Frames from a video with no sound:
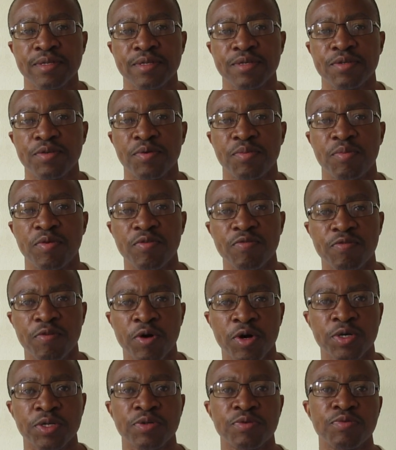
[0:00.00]
You move
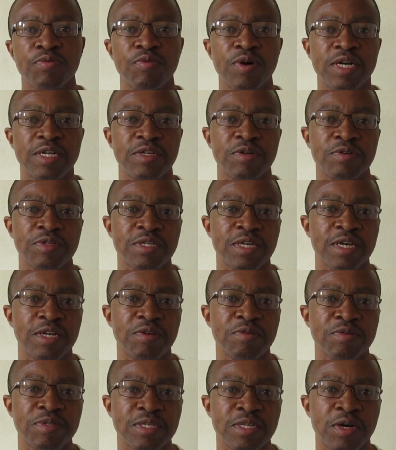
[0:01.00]
on. What else can
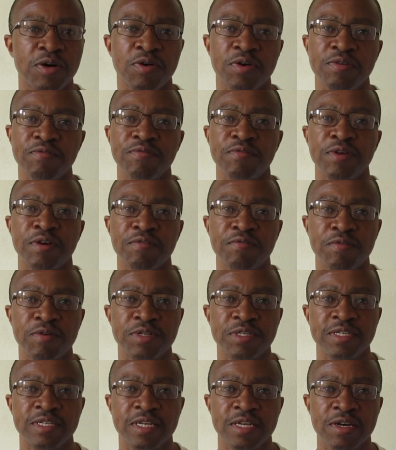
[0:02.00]
you sell? If you have
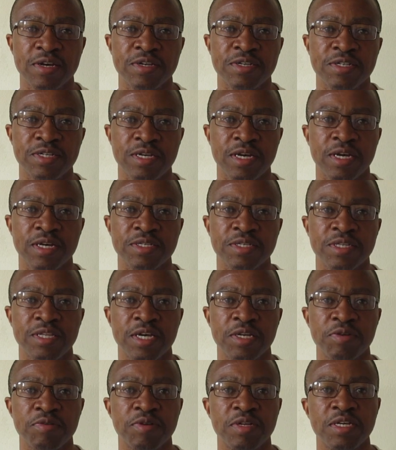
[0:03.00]
got shares,
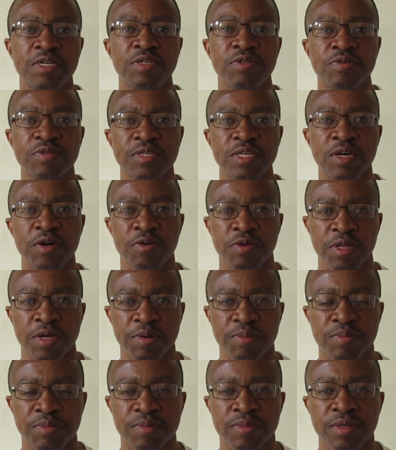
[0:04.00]
then you need to sell
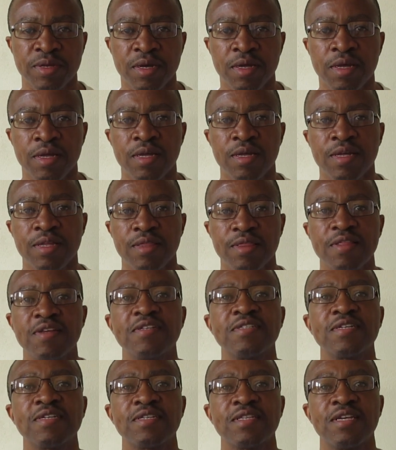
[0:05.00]
them.
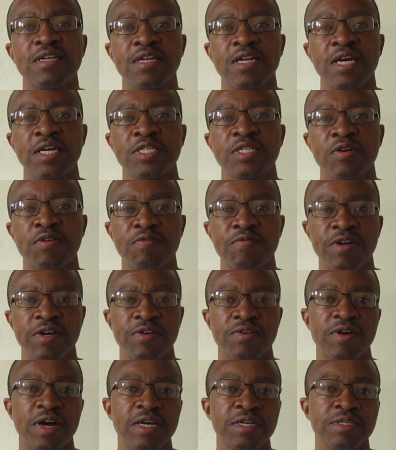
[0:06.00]
This is the nature of a
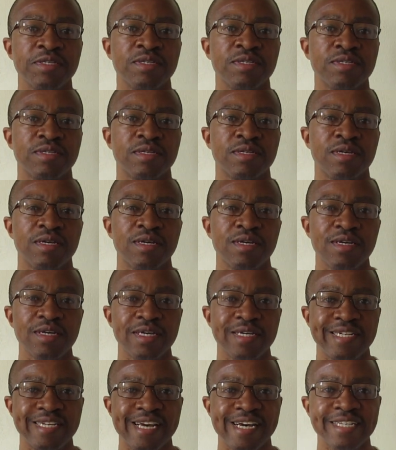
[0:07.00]
crisis.
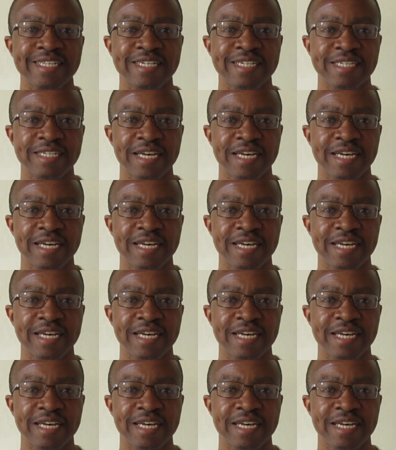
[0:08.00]
It doesn't